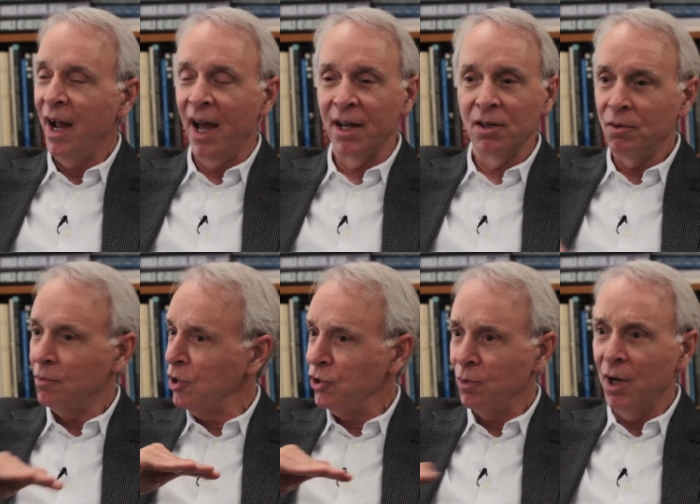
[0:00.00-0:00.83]
And
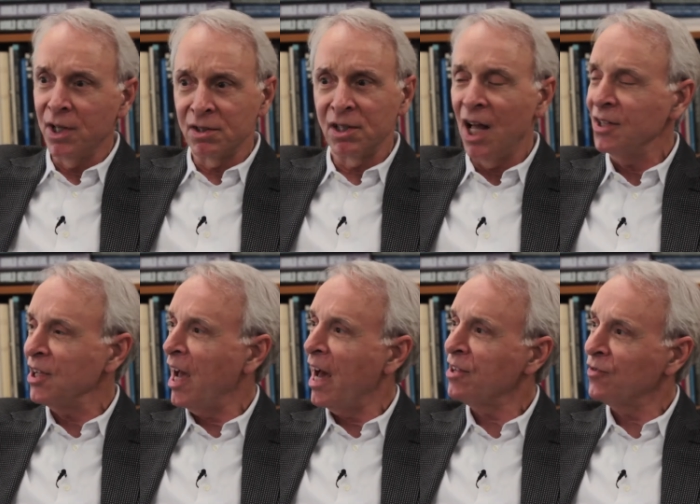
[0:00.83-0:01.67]
what you want is lots
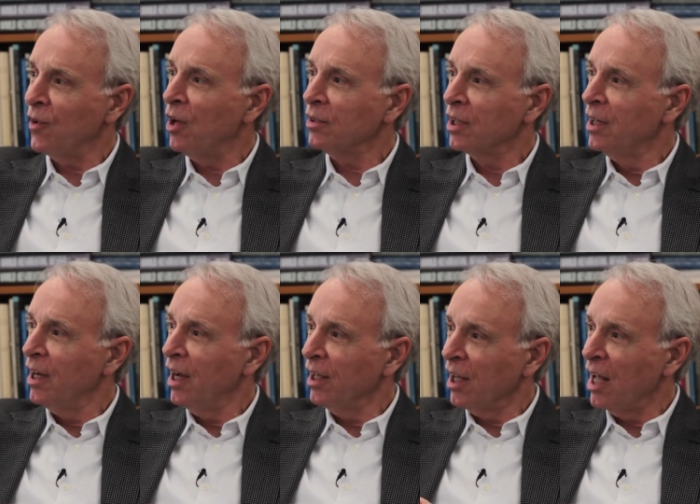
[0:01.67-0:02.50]
of asphalt
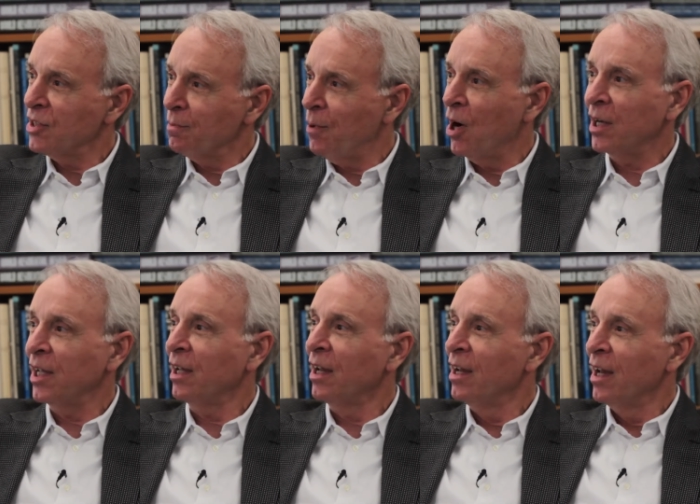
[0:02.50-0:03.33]
and lots of
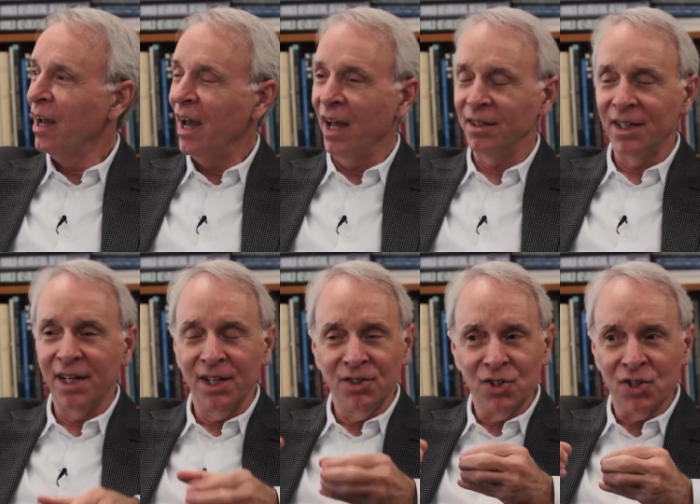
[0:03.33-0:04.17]
parking, and get
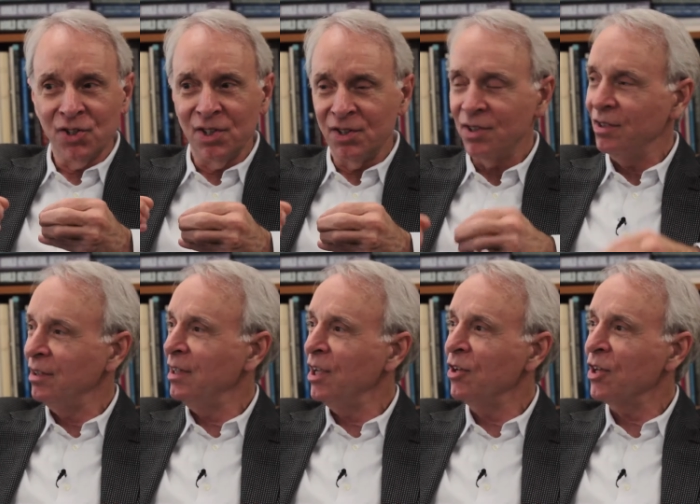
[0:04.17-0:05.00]
it just as
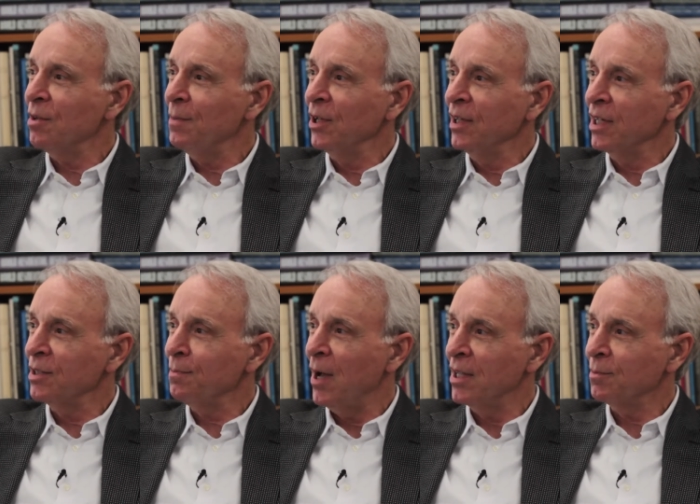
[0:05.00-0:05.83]
near to the building as
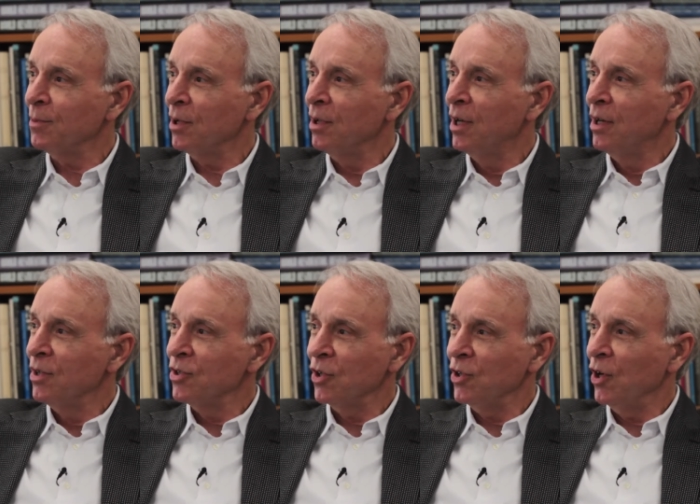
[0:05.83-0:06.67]
possible
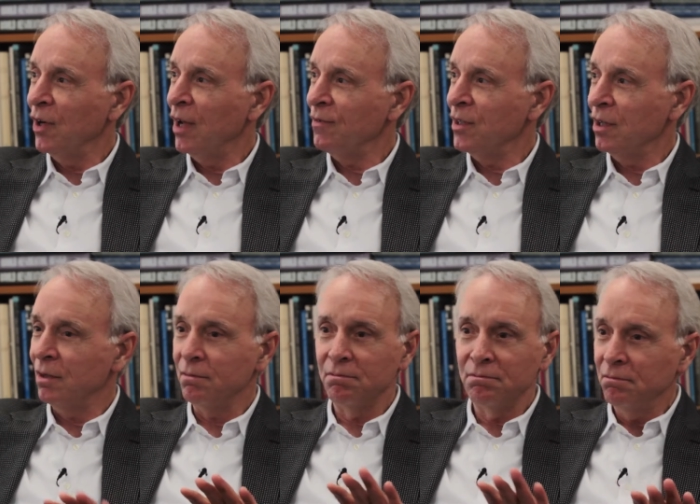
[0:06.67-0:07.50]
so you don't have
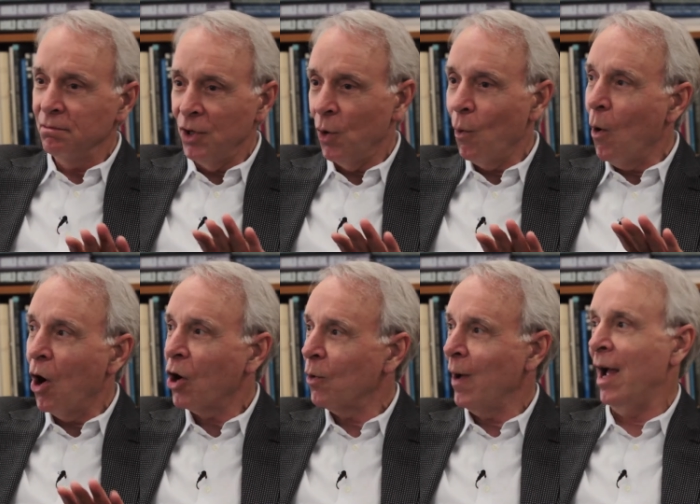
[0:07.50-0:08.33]
to
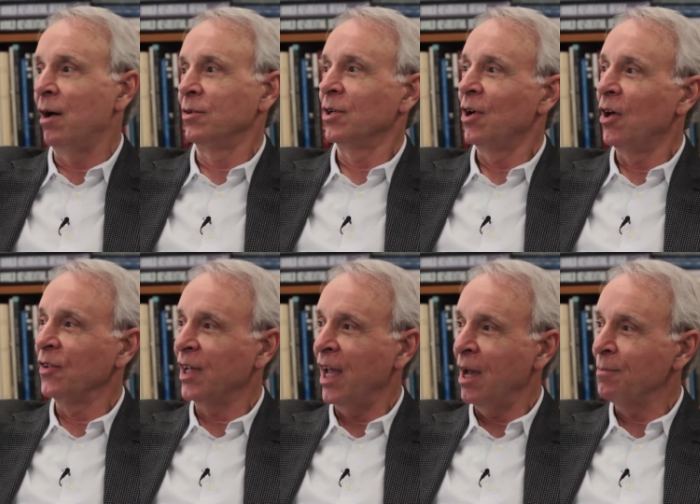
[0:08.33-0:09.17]
walk around on
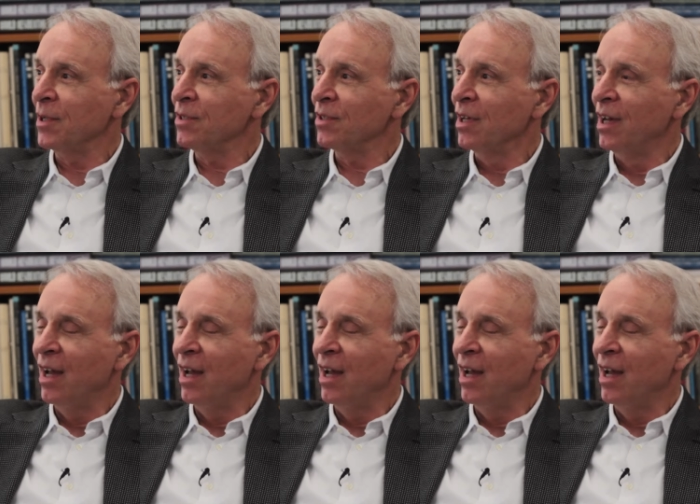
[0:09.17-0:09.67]
the campus.